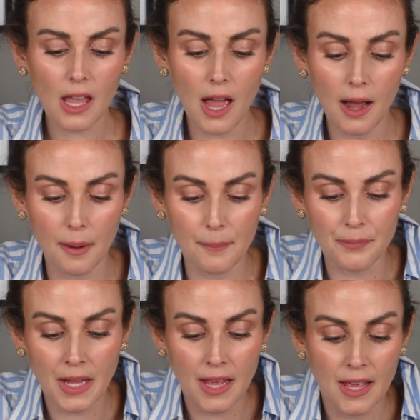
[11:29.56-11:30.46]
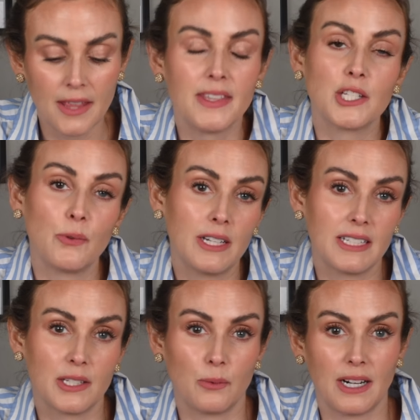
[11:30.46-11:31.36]
Um, this one
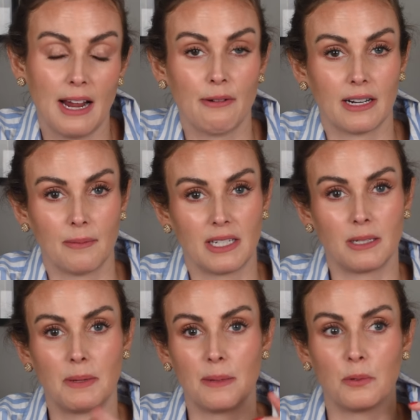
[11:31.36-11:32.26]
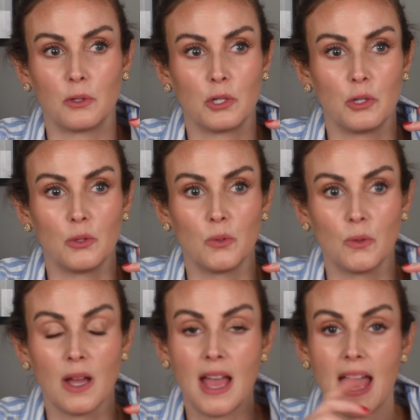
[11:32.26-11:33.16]
is the one I recommend to people
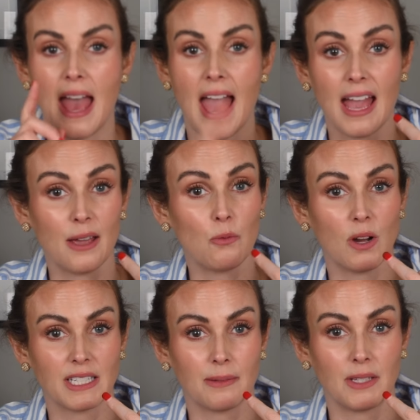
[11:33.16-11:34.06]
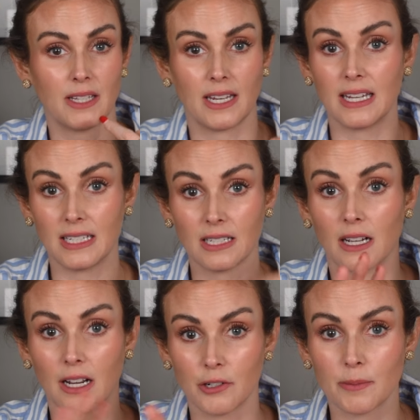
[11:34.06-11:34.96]
who a want something that is
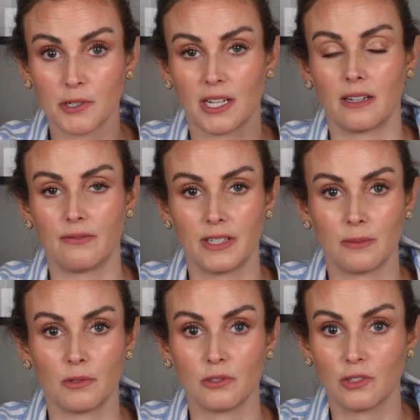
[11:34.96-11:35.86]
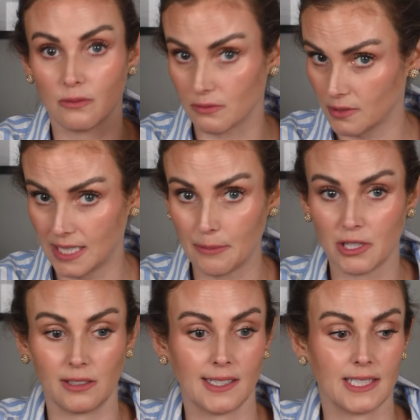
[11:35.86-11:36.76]
100% invisible. Same
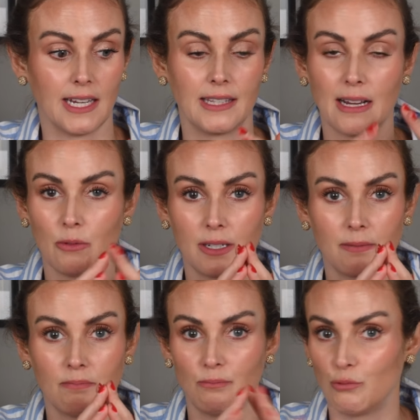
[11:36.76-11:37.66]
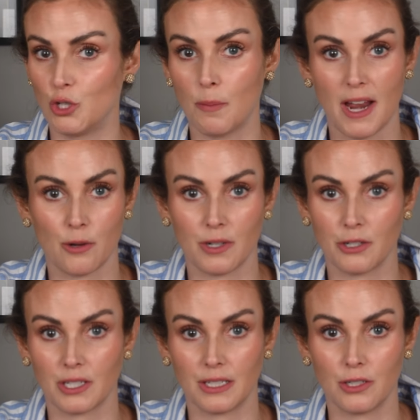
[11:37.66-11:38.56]
with Glossier. That one, no matter what your
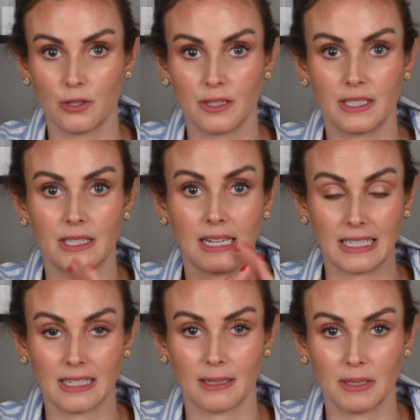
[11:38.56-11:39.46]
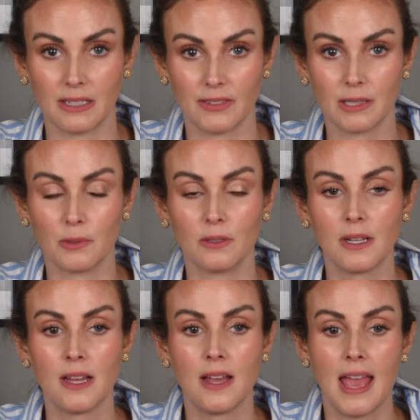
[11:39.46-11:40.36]
skin tone is, it's going to be invisible.
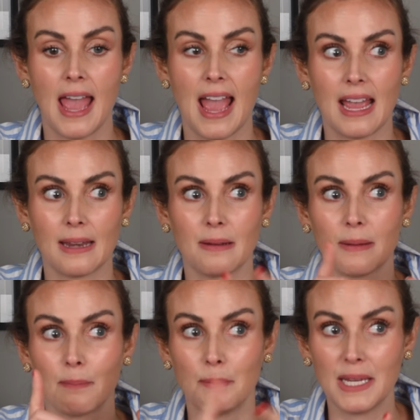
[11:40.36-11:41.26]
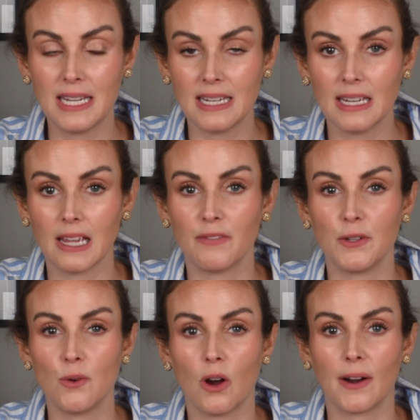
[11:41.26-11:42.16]
And B, if
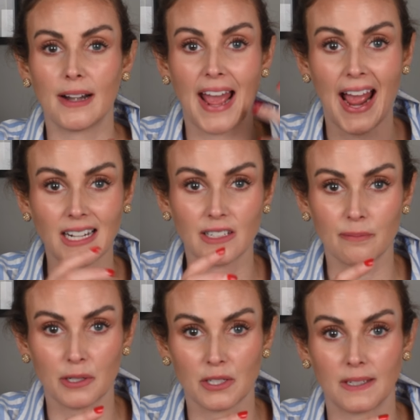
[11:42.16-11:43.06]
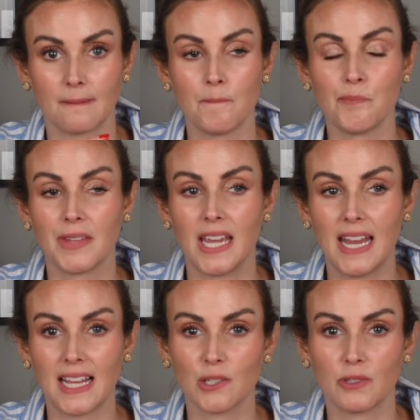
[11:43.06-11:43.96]
you are an active person, it
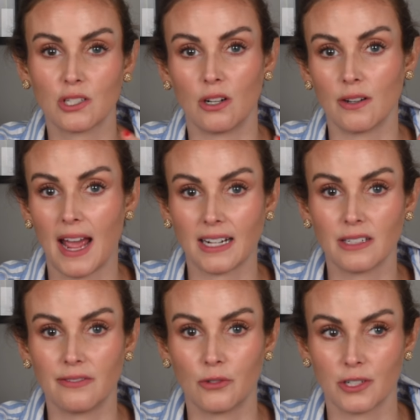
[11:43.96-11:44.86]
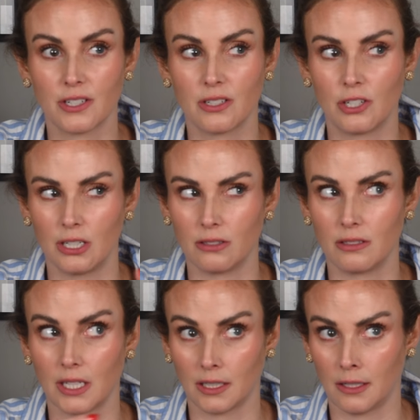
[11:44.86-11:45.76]
has what's called active force shield
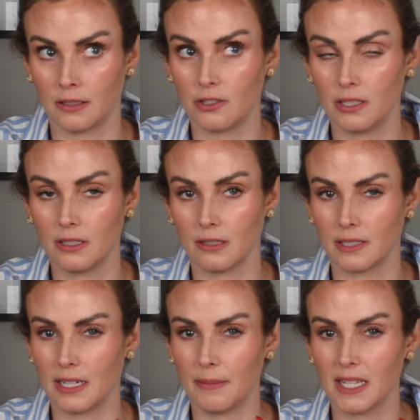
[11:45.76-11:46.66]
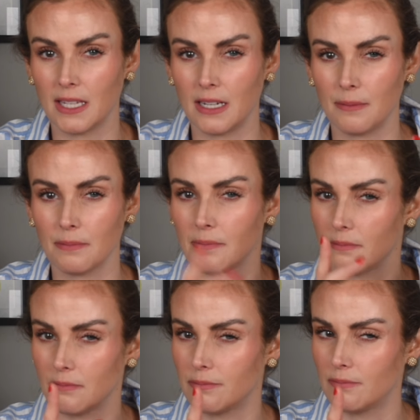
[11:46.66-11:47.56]
technology. Did I make that up?
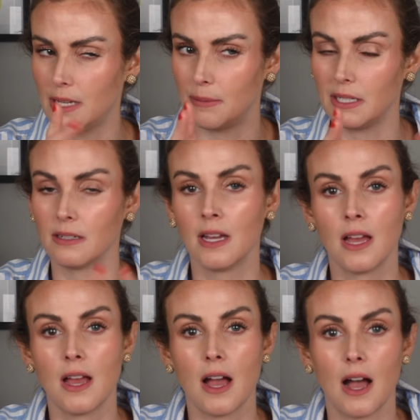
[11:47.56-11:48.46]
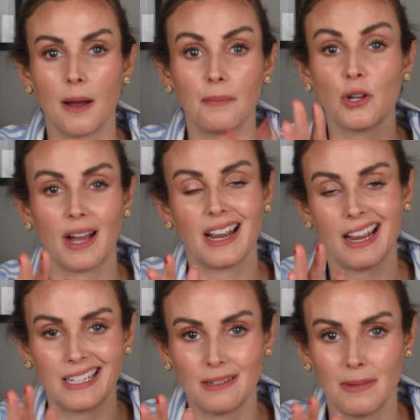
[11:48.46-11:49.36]
Maybe. Um, no, I,
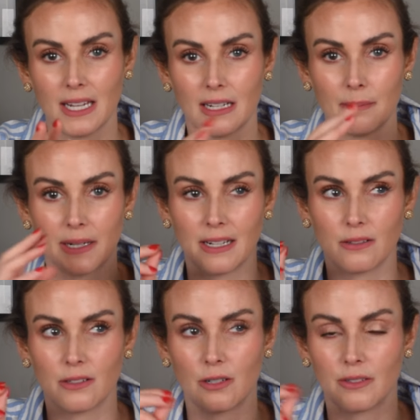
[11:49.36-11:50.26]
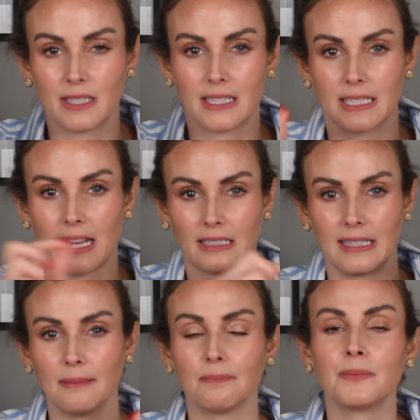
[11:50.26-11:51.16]
I didn't make it up, but I don't know the exact
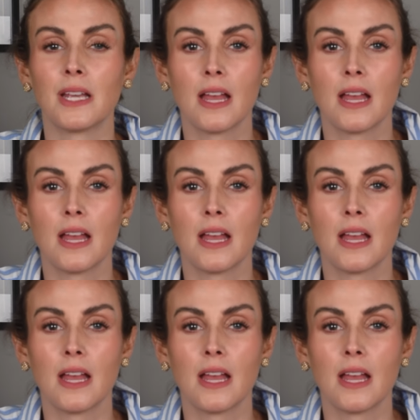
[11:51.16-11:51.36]
name.